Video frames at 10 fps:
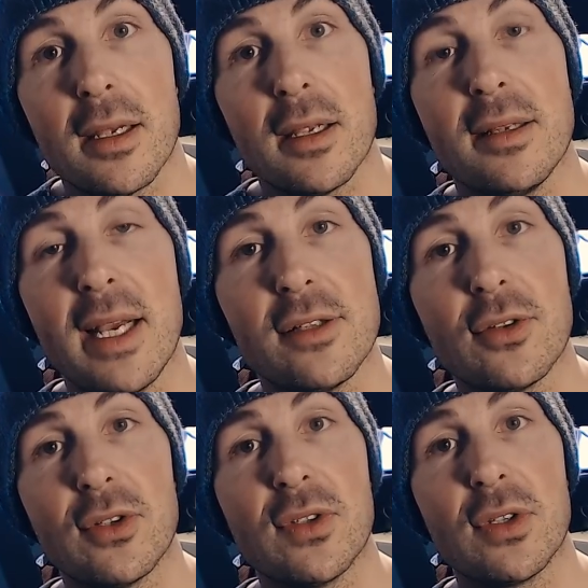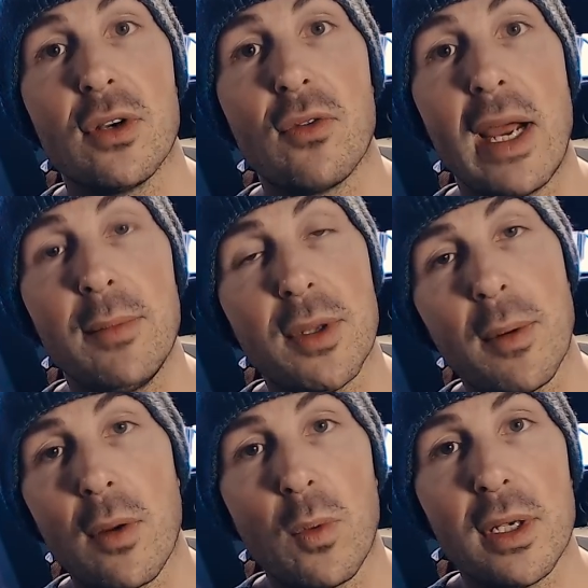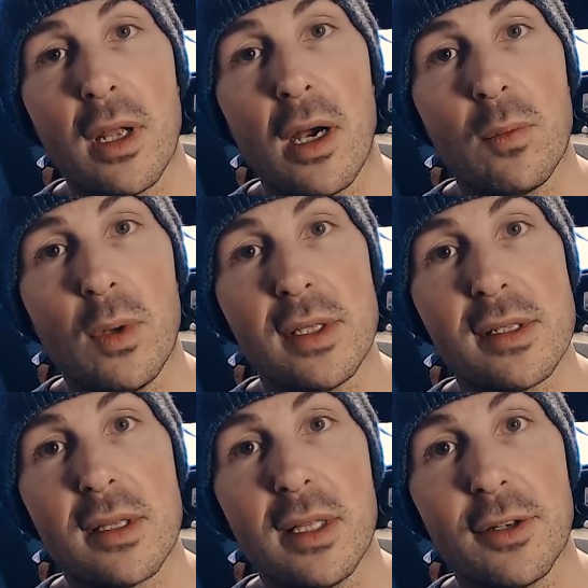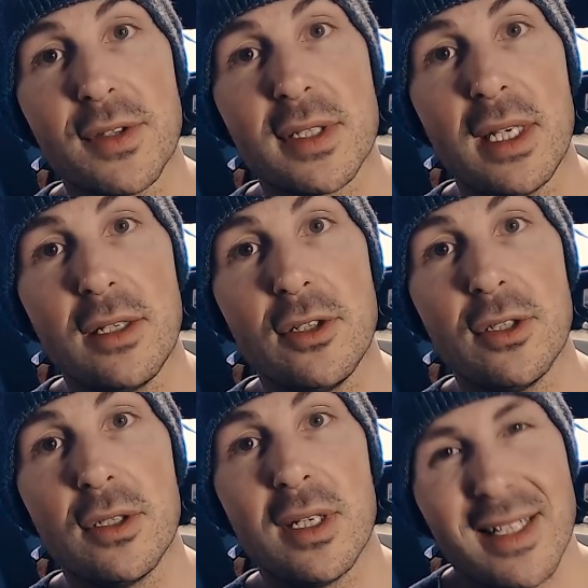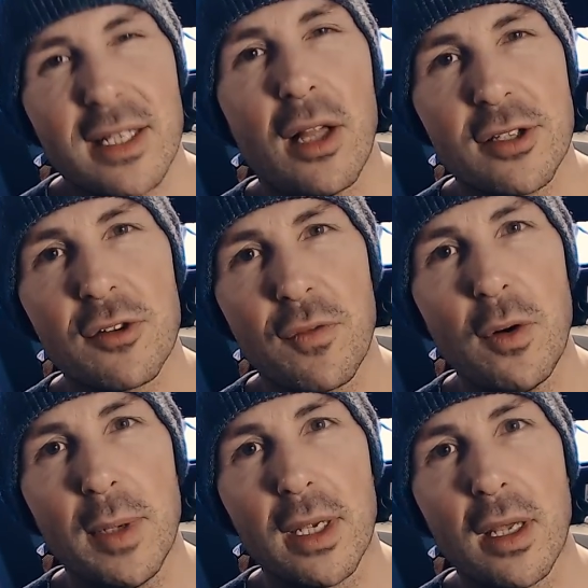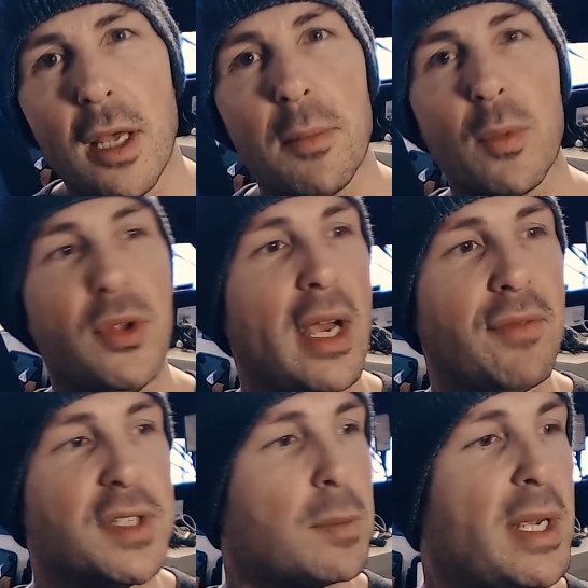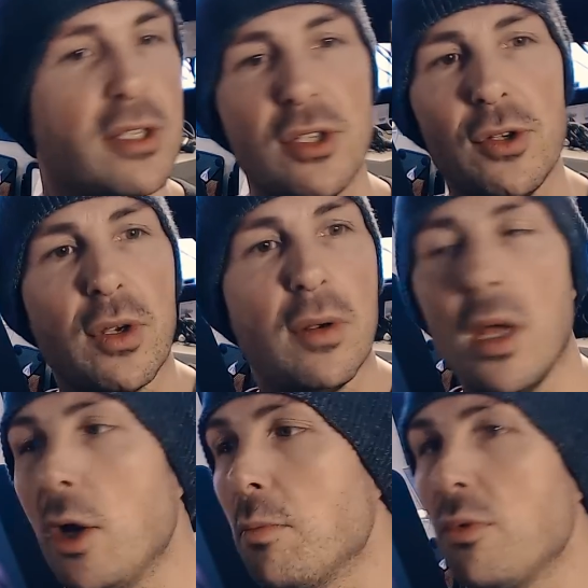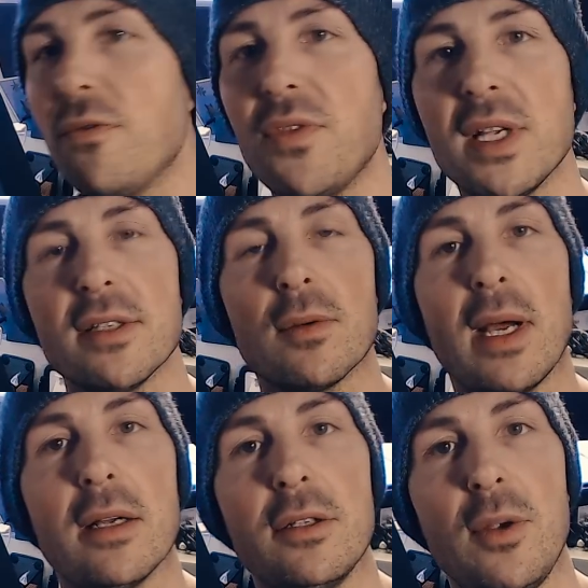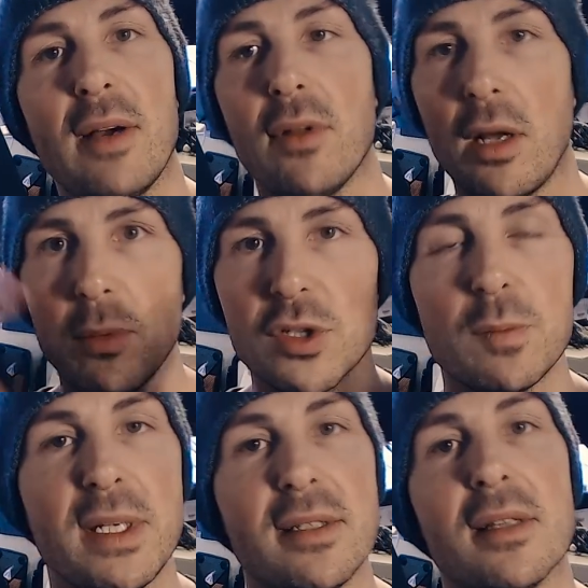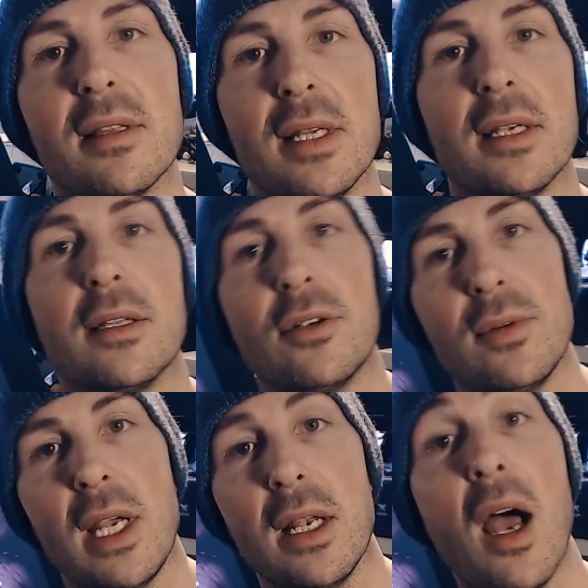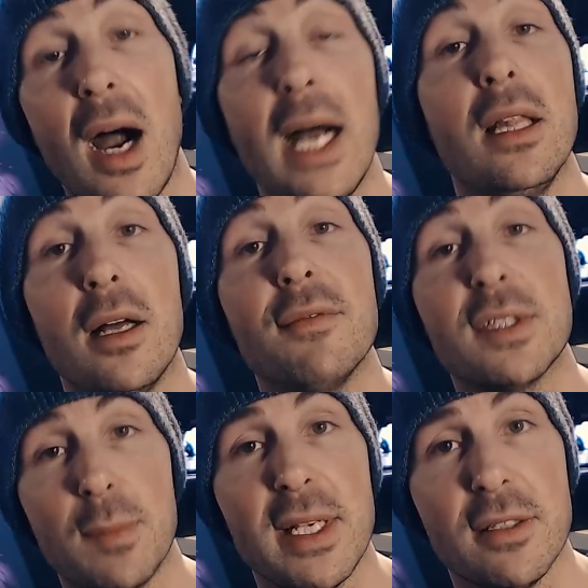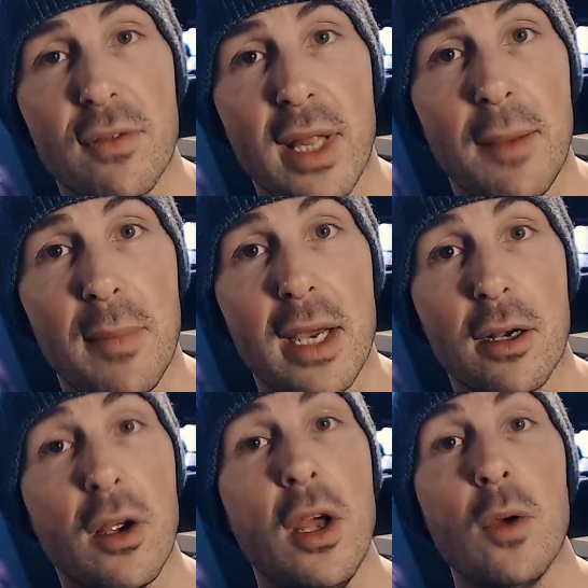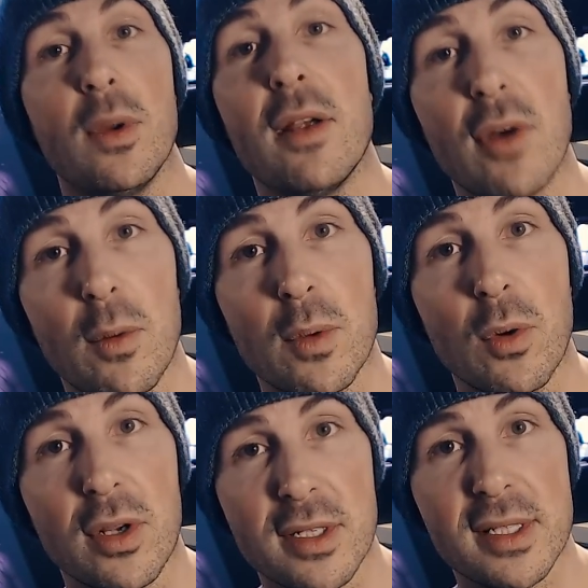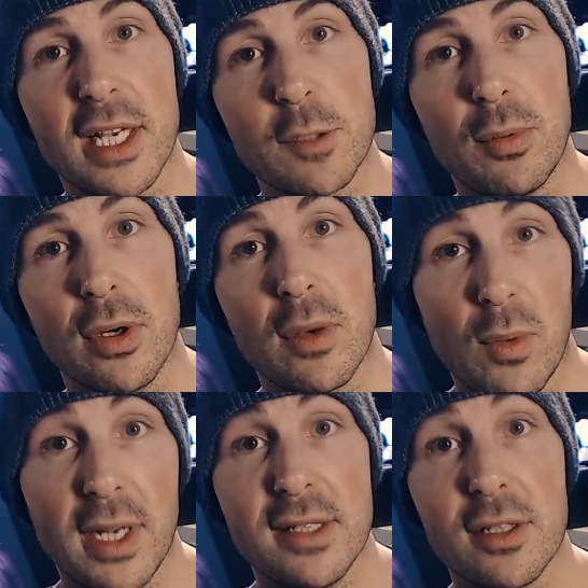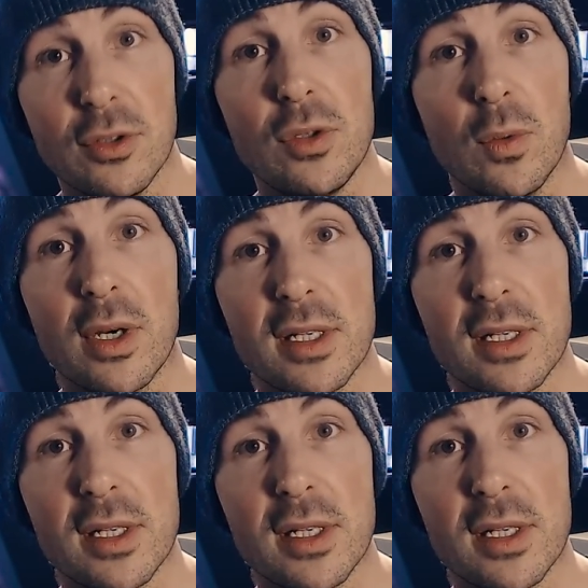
dancers crammed in on one little stage. It's claustrophobic. But when you have the space, you can move things around and you have a lot more space to think and create. I love space for that matter. Whenever I would work in a sketchbook, when I still do work in a